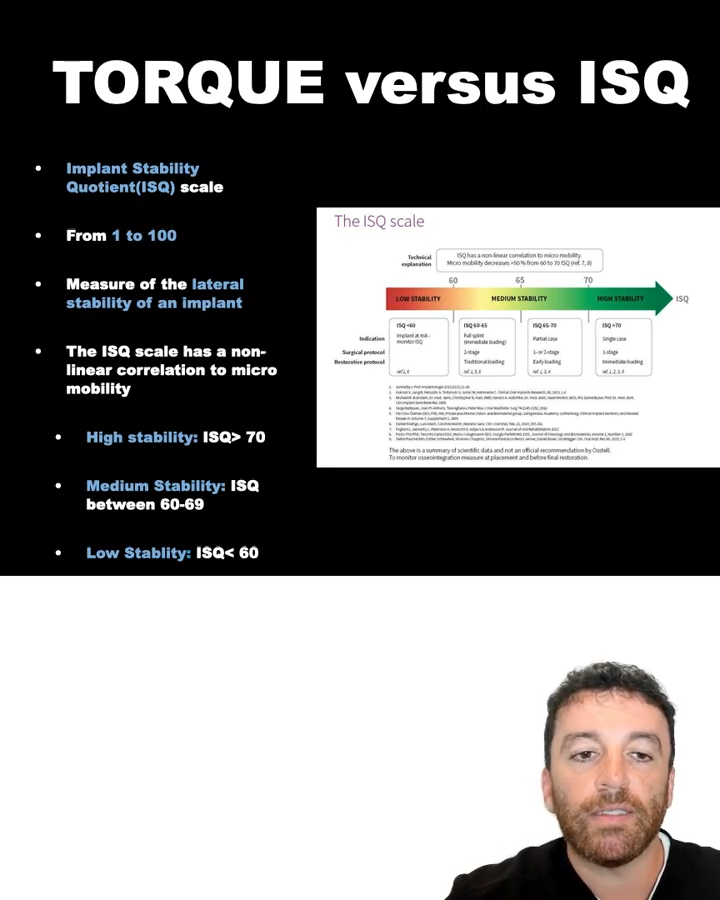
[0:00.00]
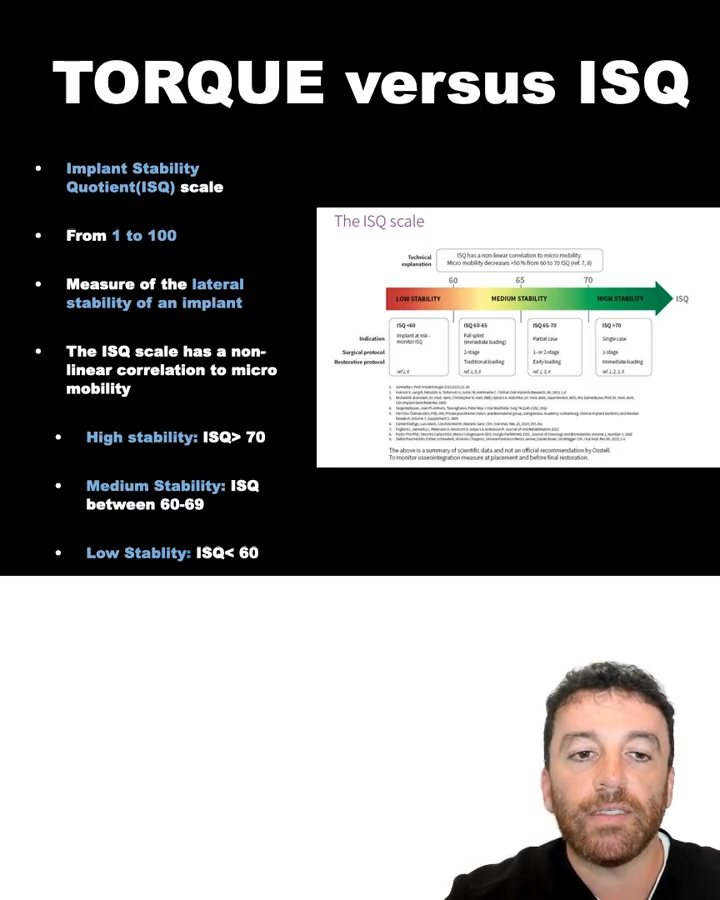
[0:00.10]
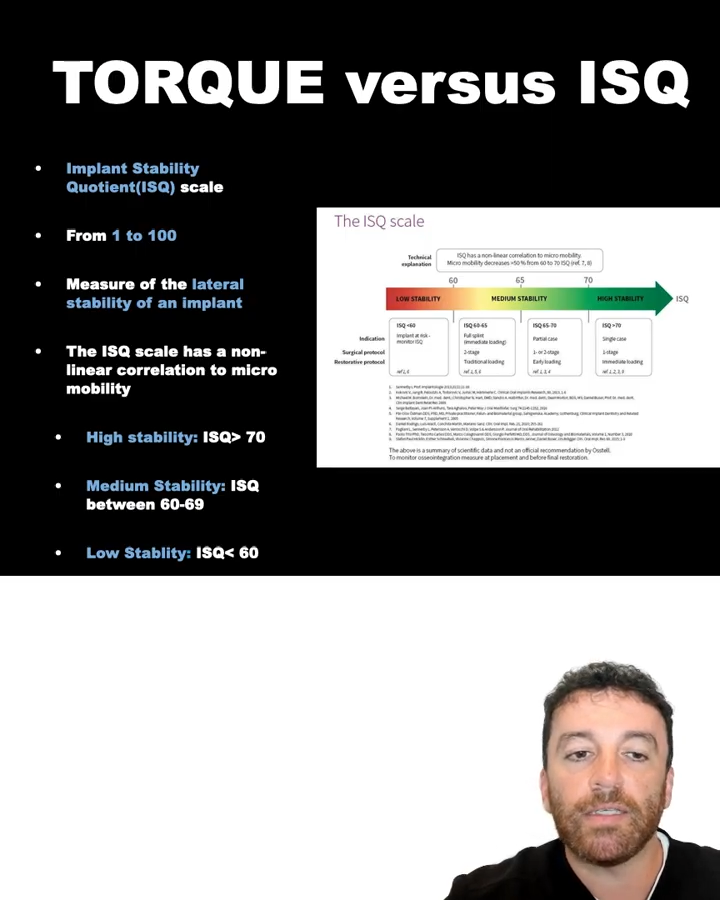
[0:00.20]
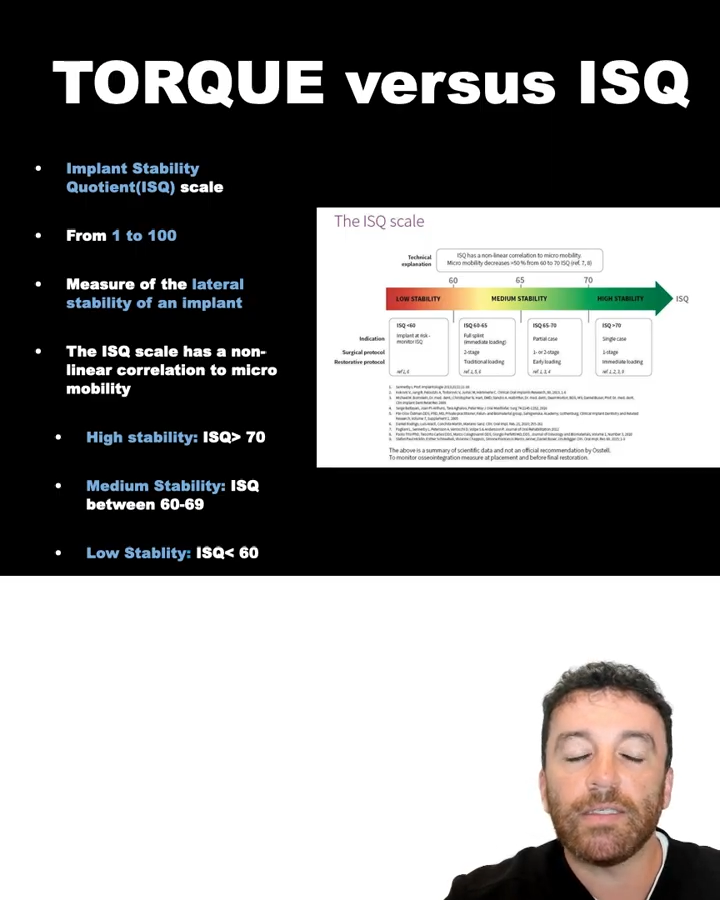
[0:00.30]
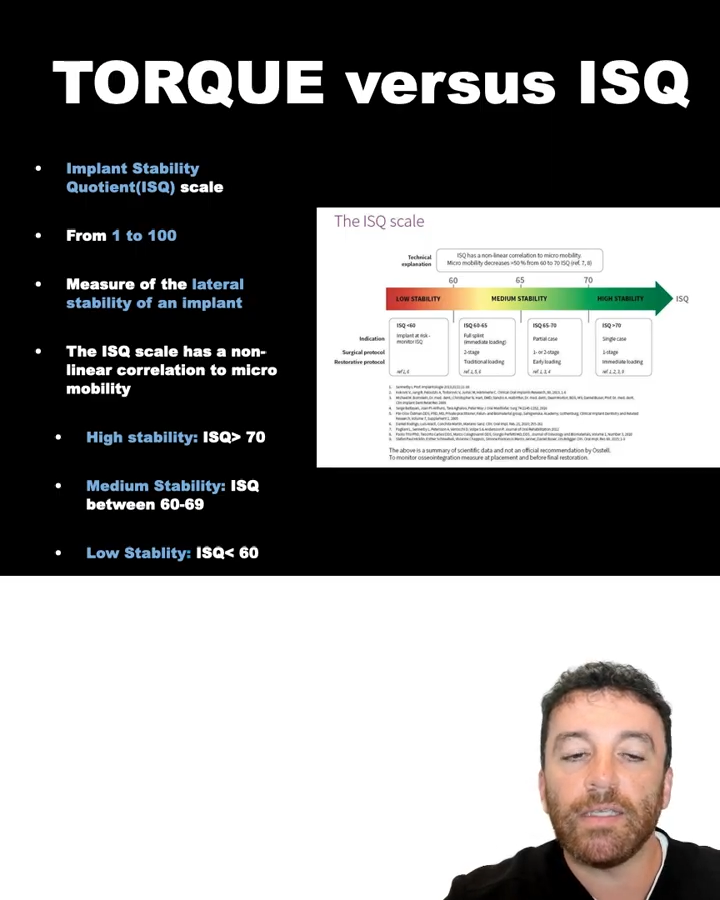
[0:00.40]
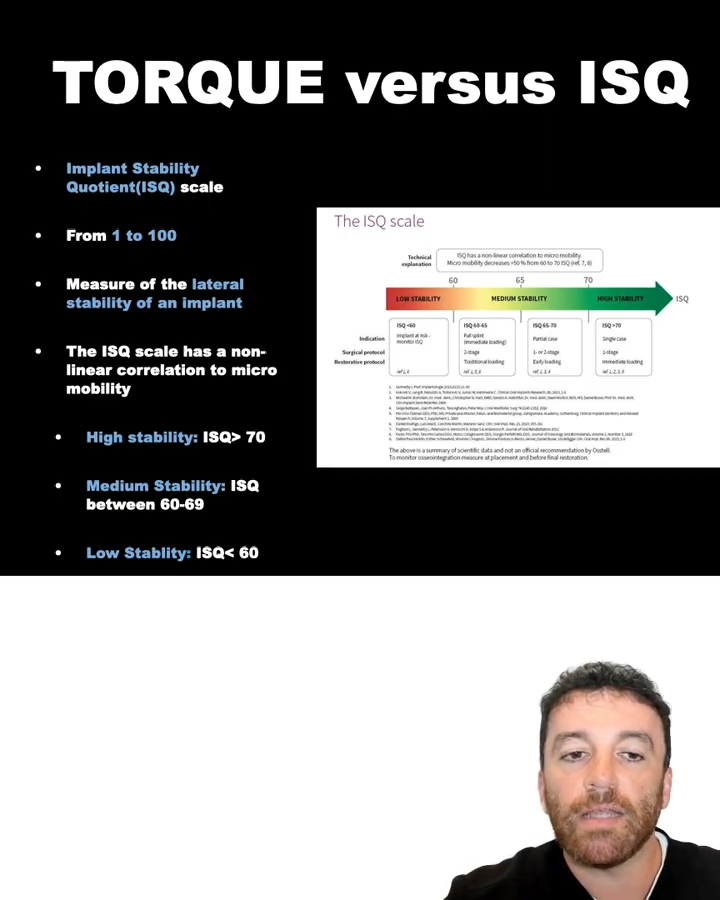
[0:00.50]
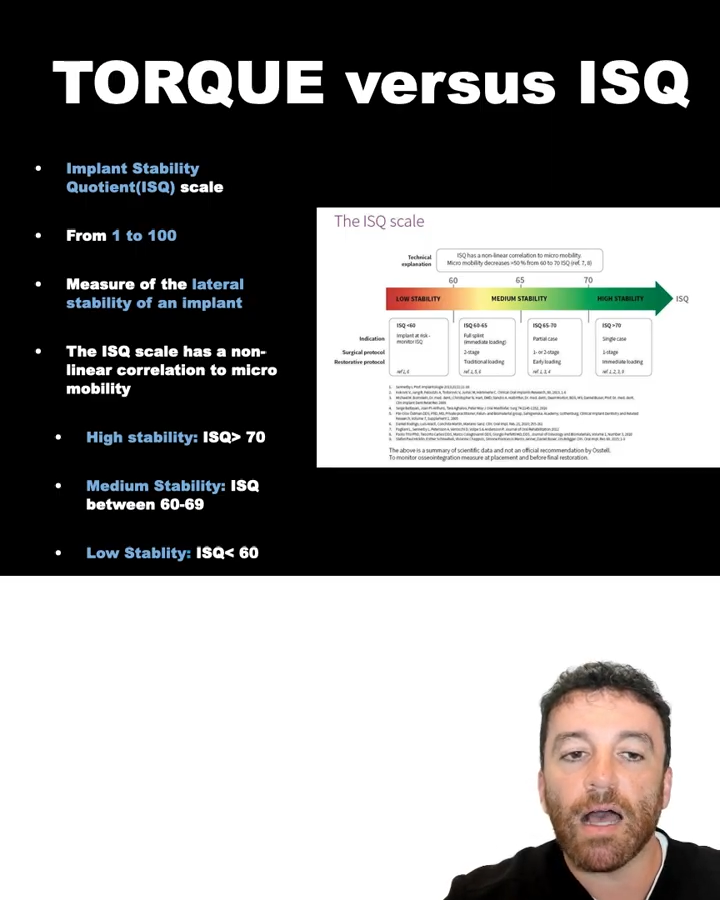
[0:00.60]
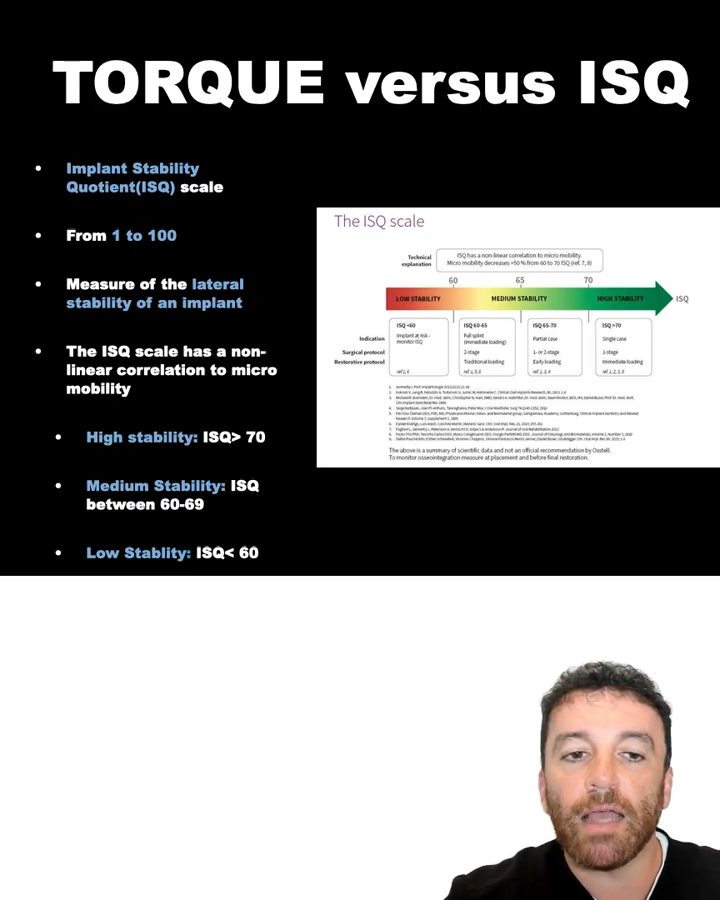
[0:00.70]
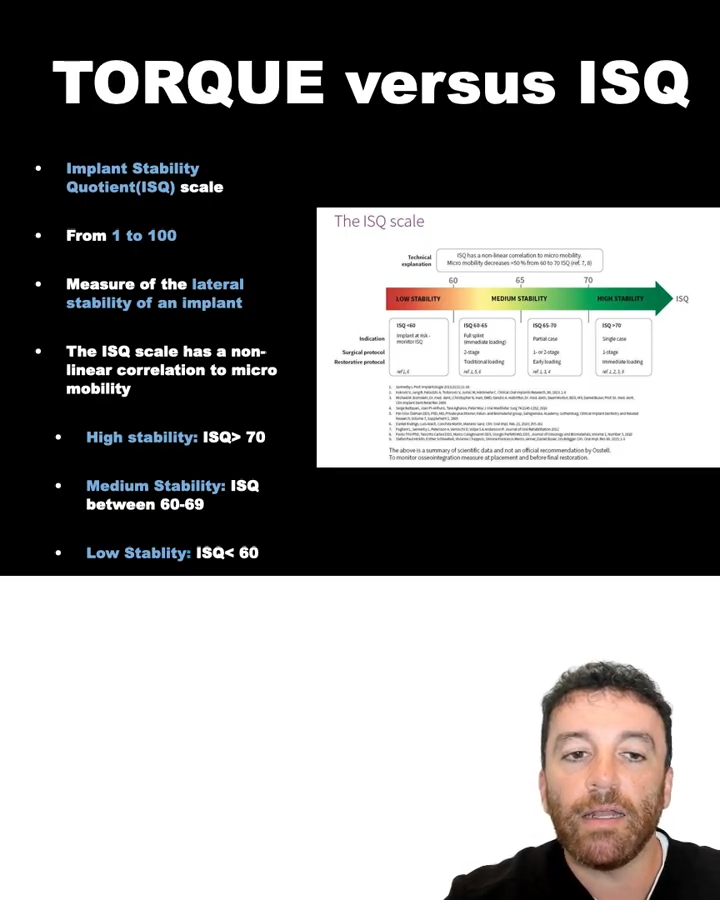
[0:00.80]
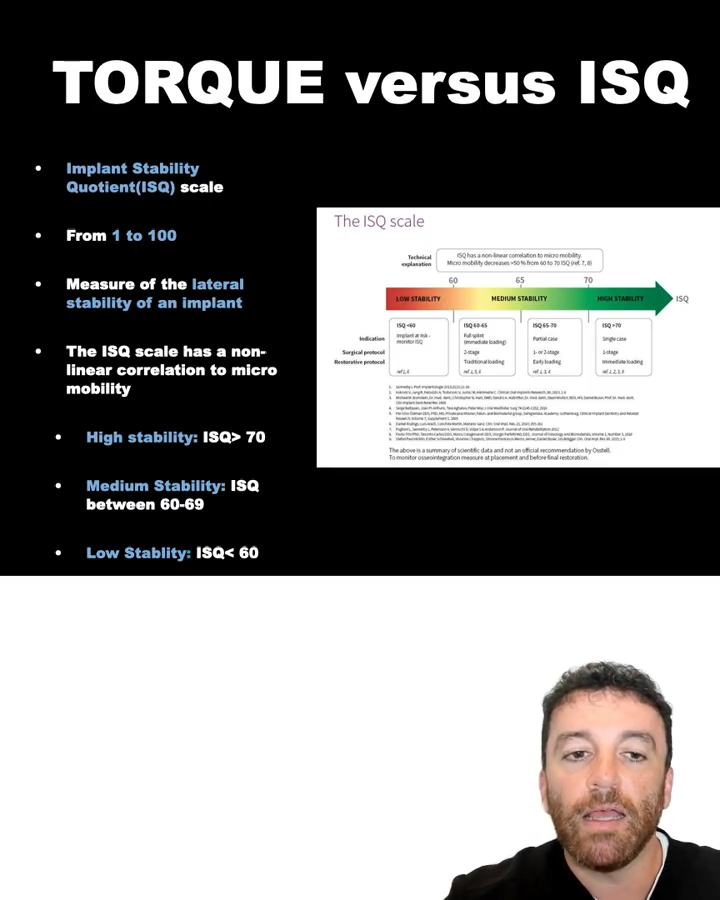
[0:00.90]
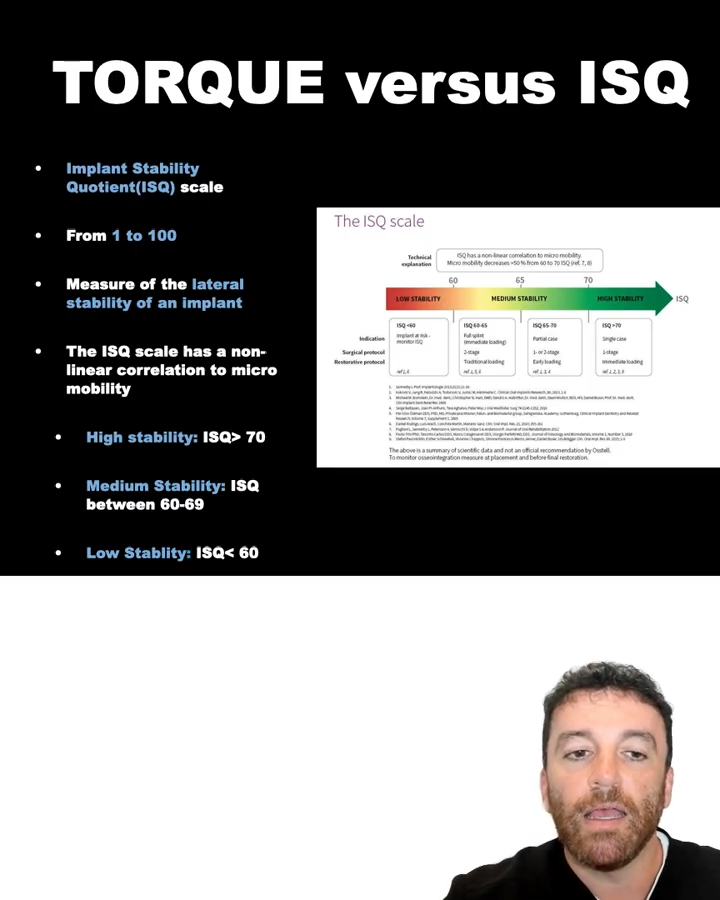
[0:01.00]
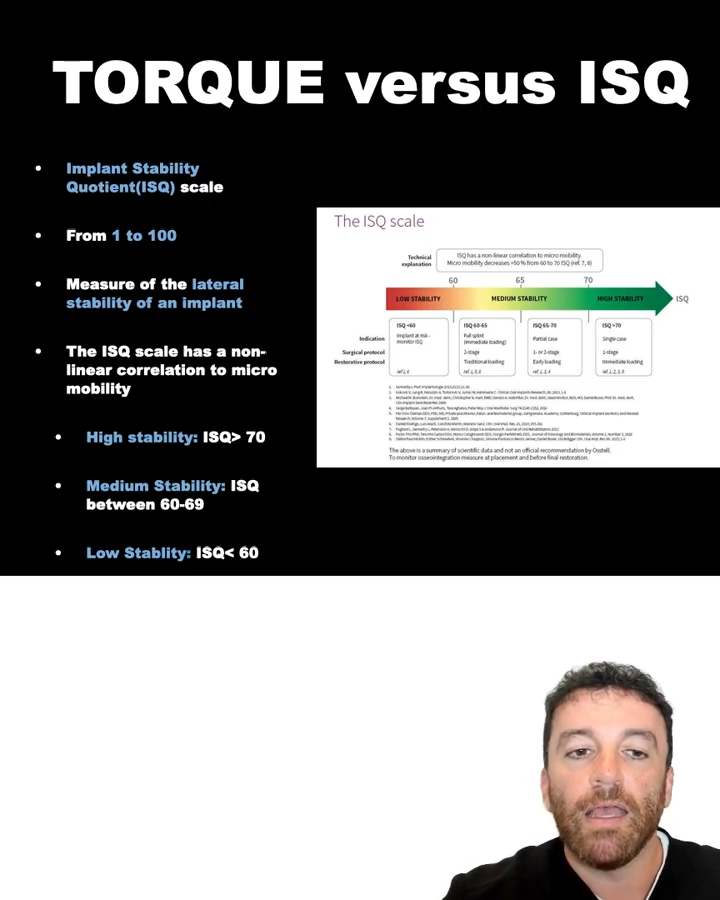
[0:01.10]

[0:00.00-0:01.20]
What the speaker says: 69,